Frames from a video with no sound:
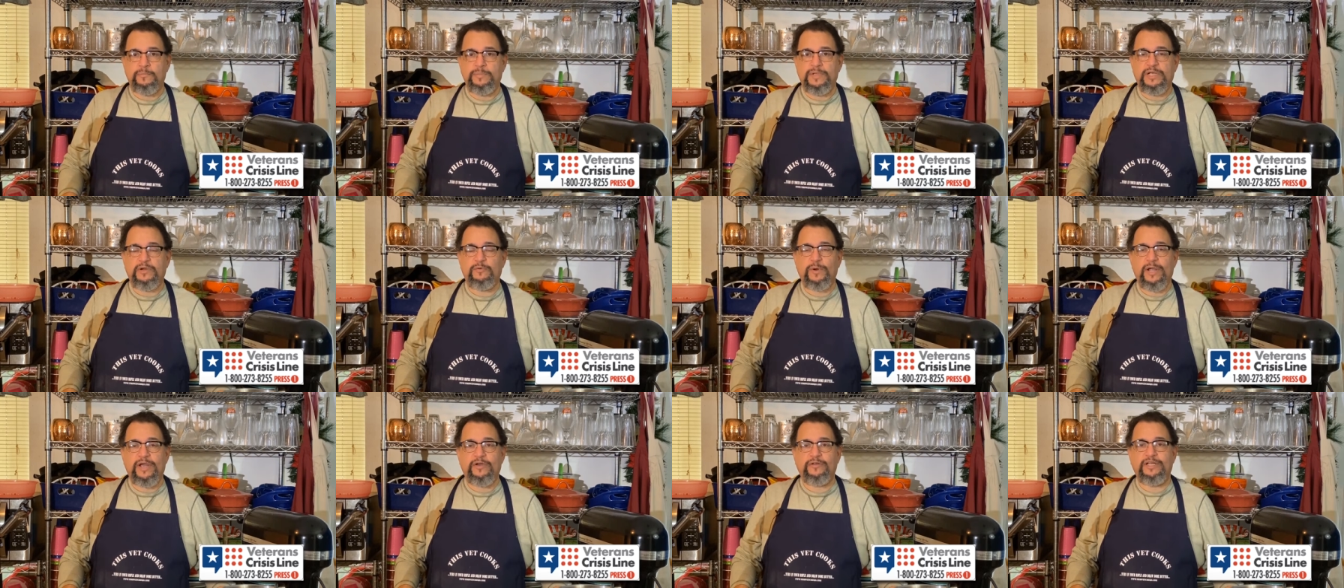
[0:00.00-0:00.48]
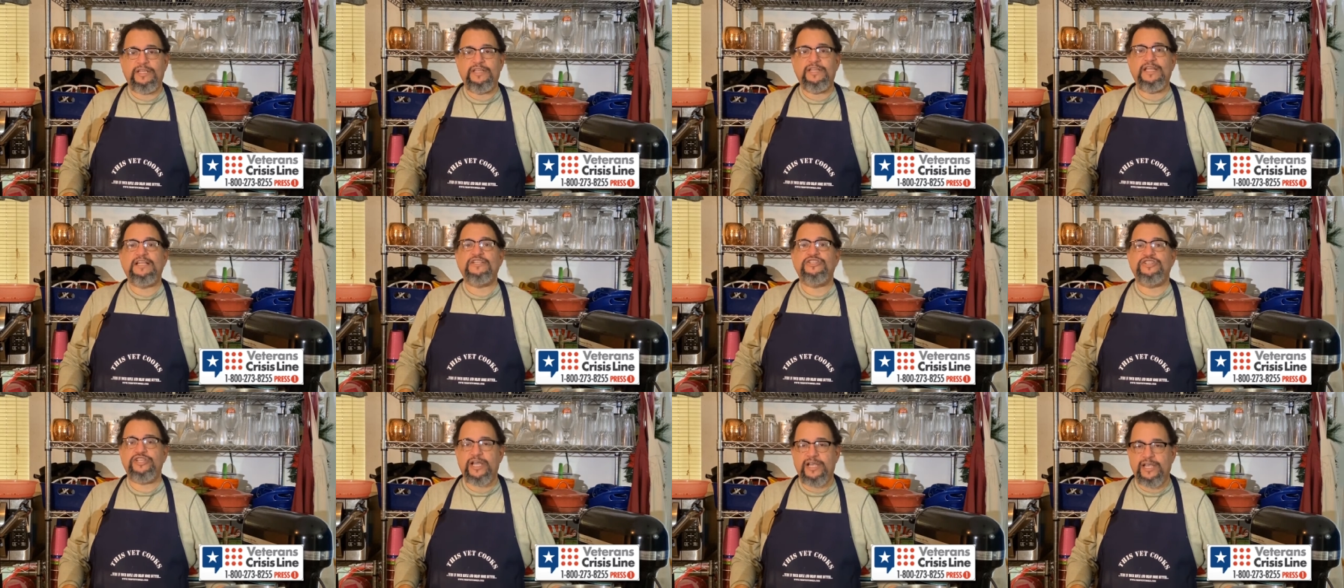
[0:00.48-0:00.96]
And
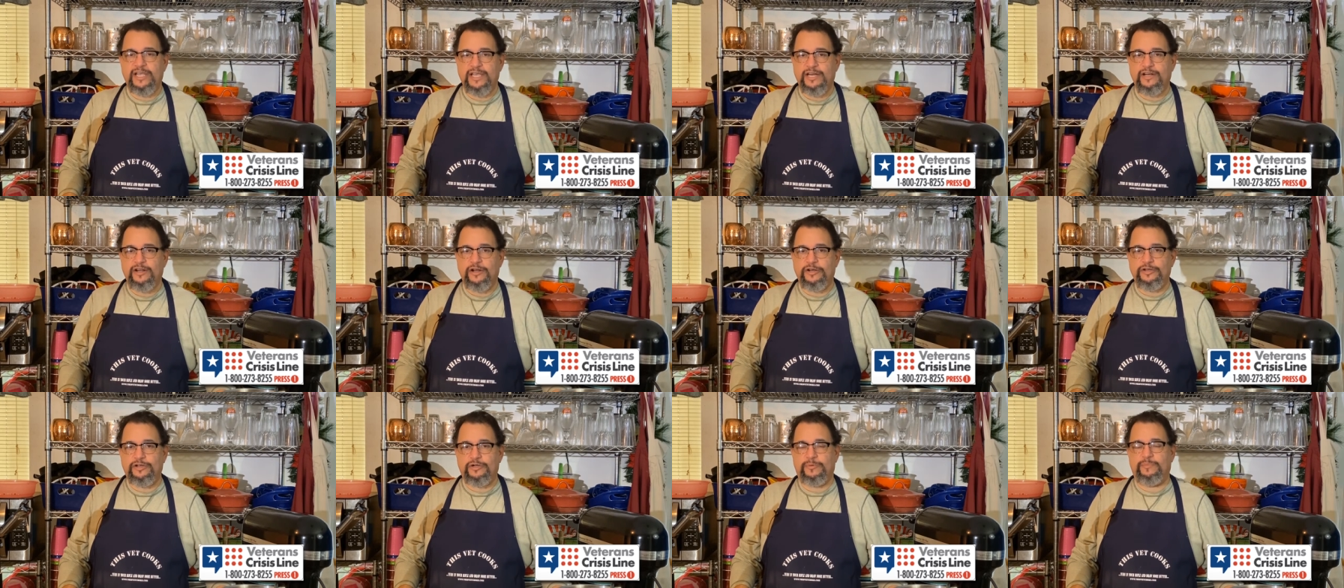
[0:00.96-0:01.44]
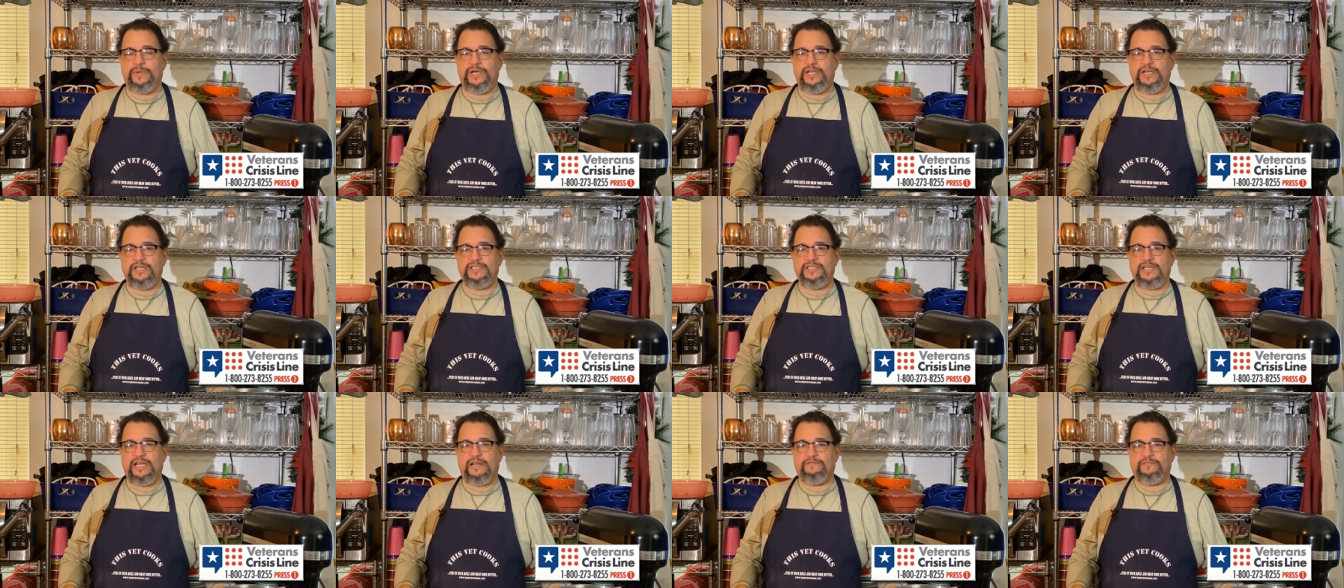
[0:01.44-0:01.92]
then check in on your
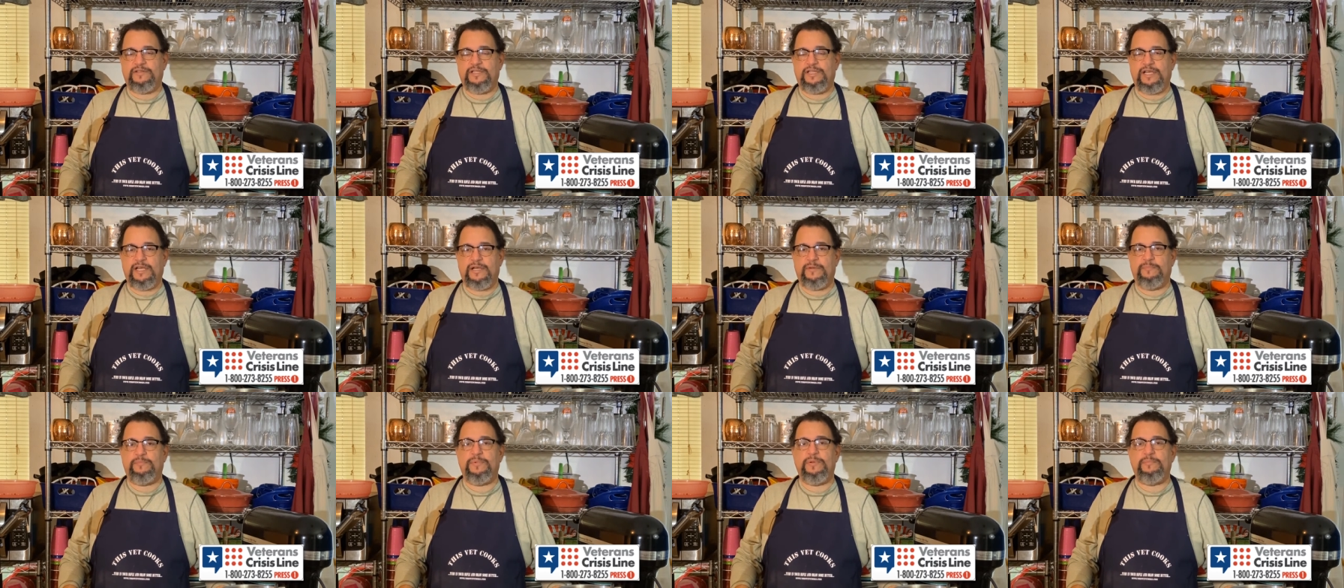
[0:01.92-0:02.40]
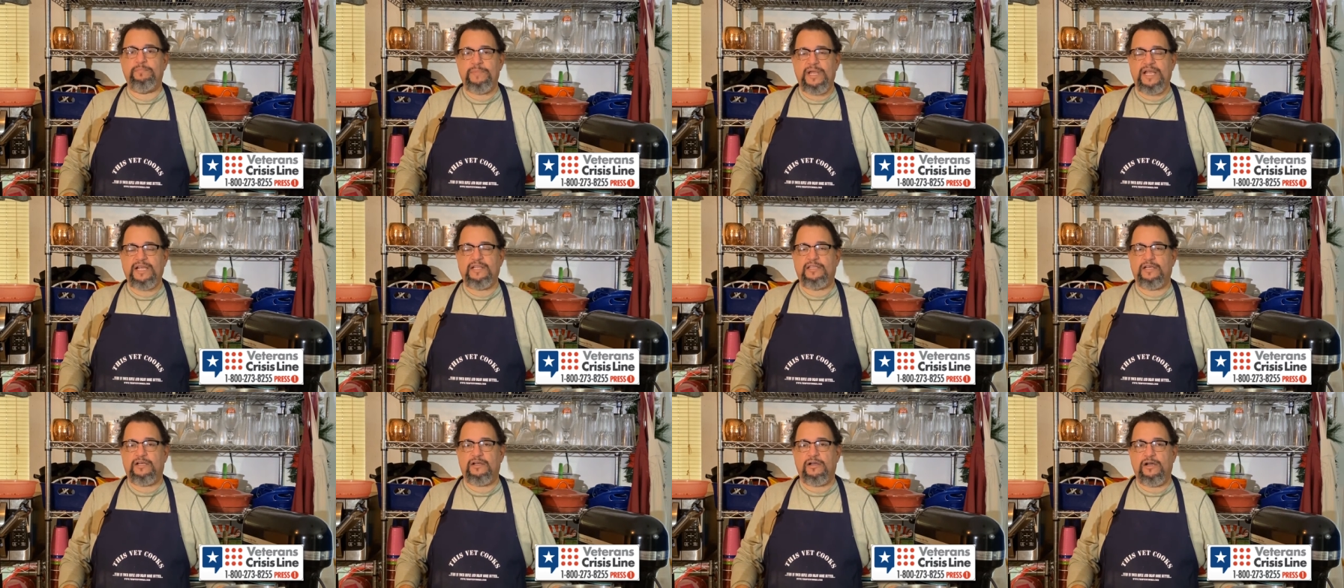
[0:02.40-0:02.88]
buddies after that. But
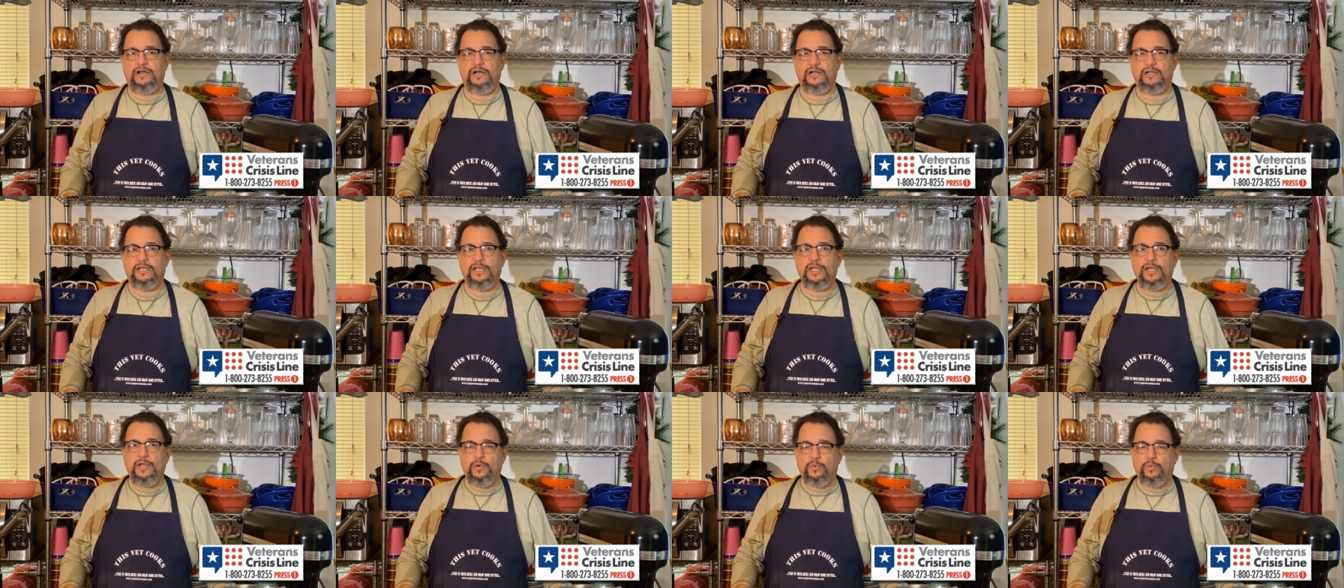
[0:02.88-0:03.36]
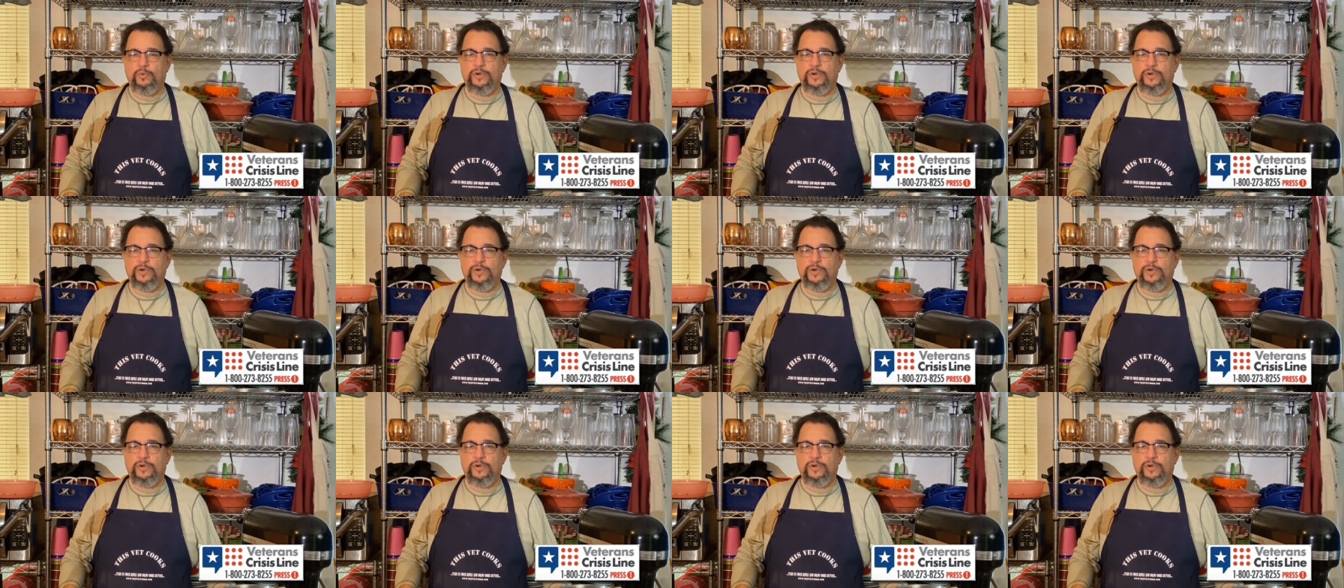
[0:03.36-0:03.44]
make the call.